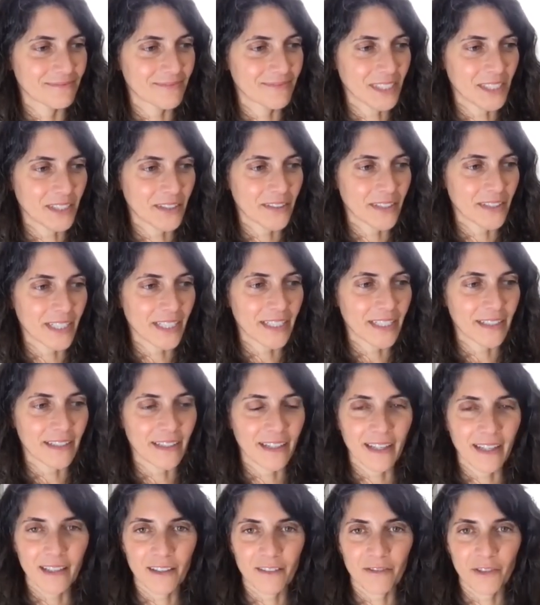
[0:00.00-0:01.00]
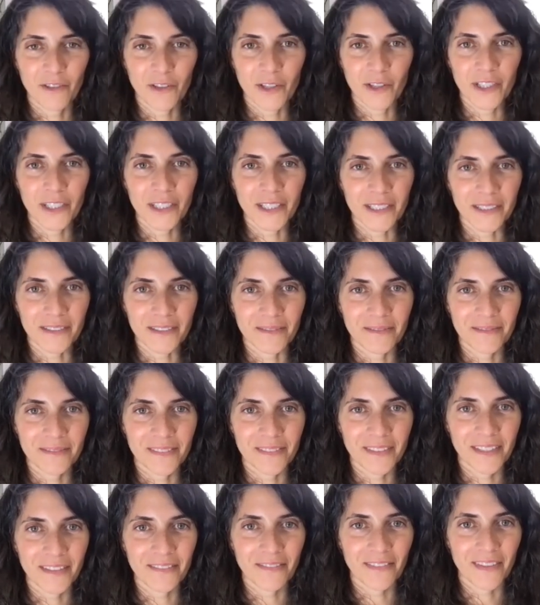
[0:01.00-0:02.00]
All right, California.
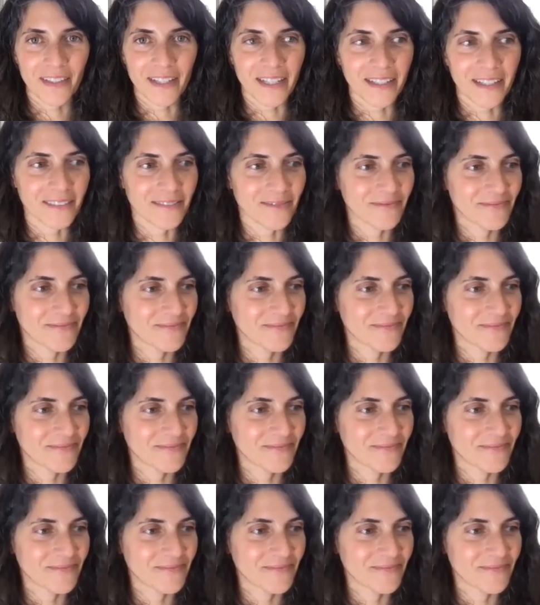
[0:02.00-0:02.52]
Love that.